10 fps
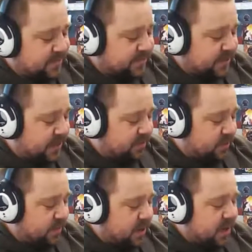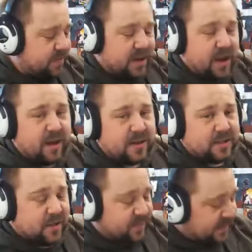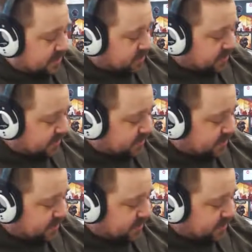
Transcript: regroup, regardless of casualties.